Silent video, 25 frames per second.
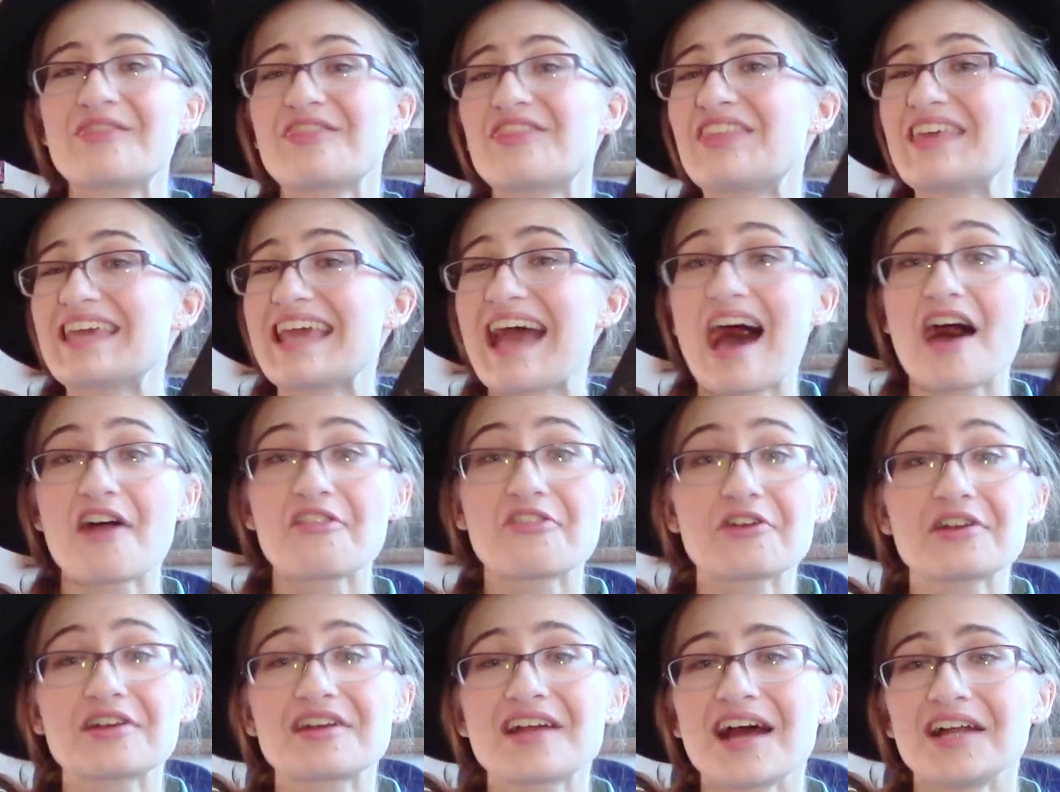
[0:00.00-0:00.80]
The
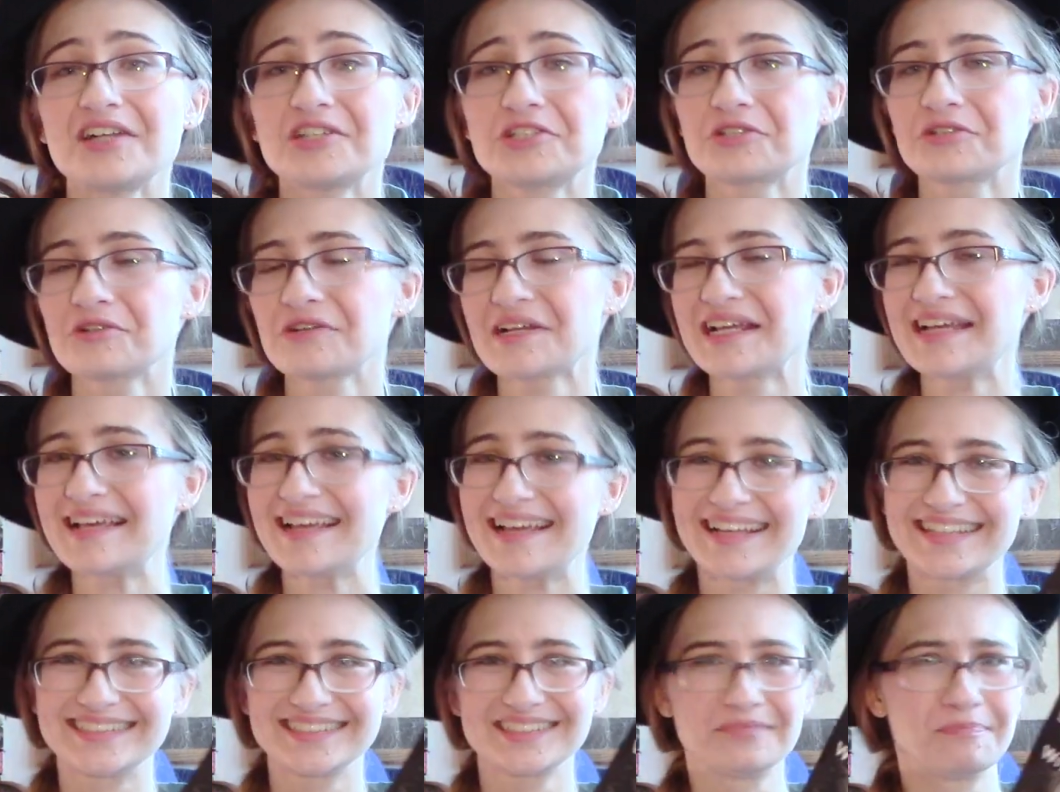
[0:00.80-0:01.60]
Other Country
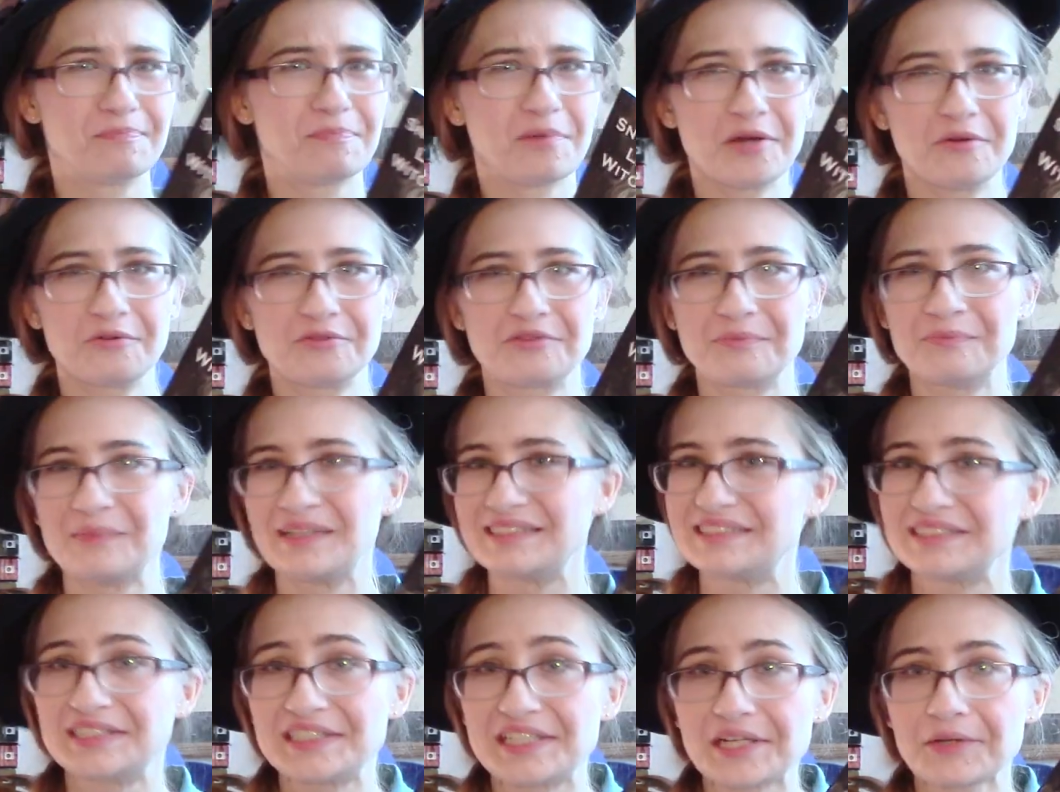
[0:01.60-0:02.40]
is both
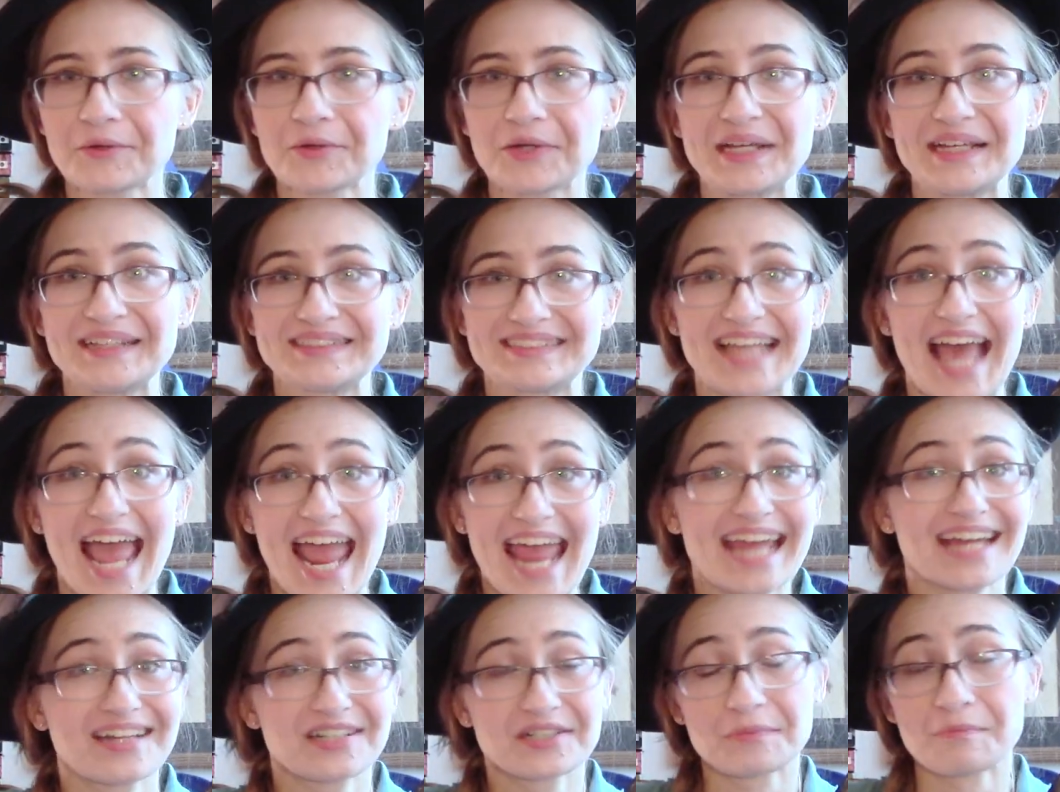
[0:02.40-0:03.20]
mysterious
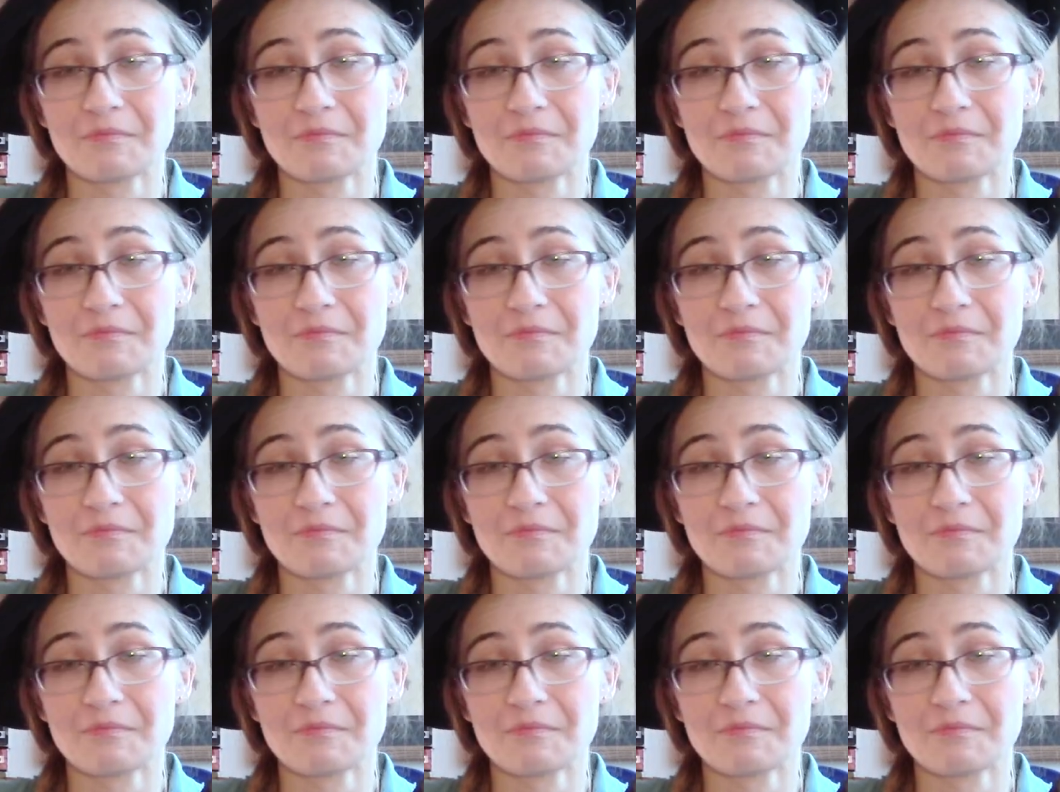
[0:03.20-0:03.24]
and